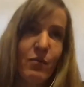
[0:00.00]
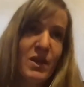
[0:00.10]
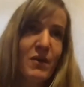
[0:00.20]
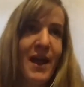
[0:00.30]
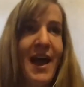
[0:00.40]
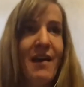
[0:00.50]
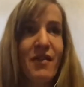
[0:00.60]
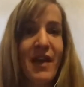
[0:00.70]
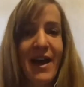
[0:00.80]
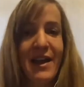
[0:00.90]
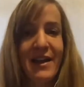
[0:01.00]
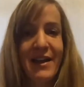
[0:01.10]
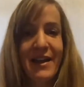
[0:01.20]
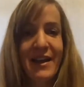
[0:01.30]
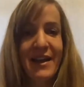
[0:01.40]
We don't have that
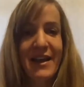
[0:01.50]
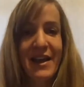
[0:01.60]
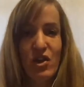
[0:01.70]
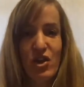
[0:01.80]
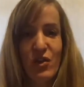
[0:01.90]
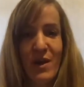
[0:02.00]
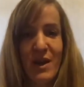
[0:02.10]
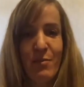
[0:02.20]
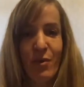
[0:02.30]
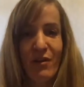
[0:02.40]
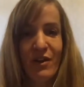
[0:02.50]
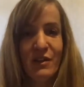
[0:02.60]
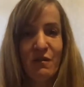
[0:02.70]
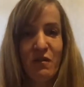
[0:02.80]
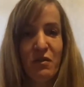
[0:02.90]
issue anymore
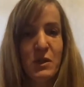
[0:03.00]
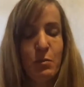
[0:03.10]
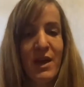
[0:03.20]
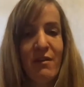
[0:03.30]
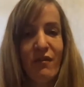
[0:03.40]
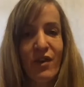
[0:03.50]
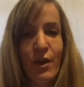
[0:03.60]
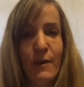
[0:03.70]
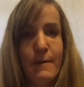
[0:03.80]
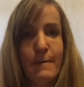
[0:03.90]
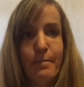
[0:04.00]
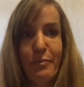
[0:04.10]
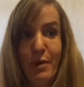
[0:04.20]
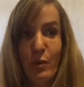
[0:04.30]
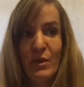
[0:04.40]
because food is plentiful,
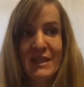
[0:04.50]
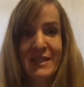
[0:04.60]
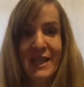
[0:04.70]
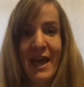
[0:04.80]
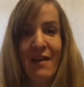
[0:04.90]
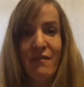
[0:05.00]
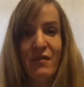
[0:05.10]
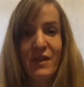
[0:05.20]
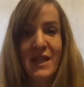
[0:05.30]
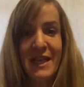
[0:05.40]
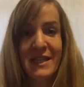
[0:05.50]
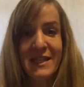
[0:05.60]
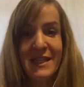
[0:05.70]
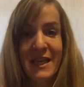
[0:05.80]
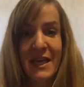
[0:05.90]
but we still have
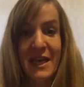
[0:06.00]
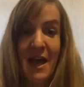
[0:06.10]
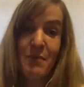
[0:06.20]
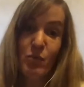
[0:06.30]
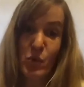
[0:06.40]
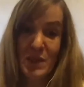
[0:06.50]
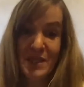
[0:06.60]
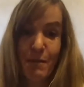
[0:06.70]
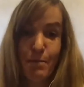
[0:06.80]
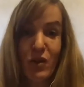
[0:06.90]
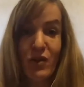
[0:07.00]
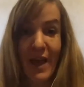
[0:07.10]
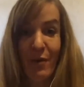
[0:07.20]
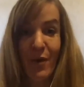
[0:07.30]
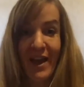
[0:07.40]
these. I mean, we were still built
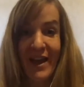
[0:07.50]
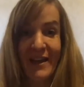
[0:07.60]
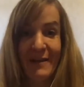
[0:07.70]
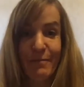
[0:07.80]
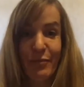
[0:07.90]
that way.